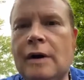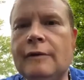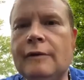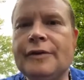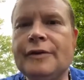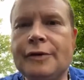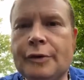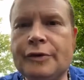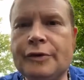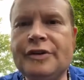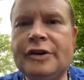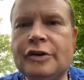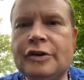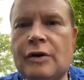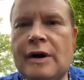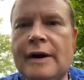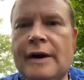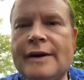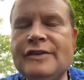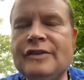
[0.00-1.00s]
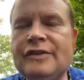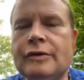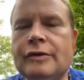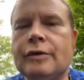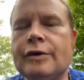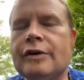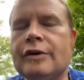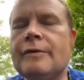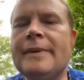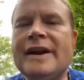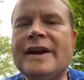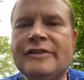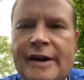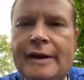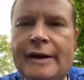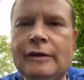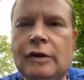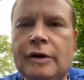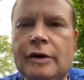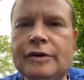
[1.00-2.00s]
to 13 tries in order to maintain
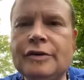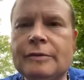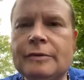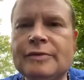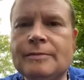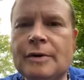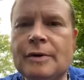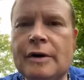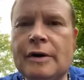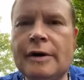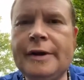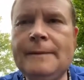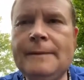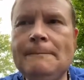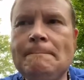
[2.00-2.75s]
long-term sobriety.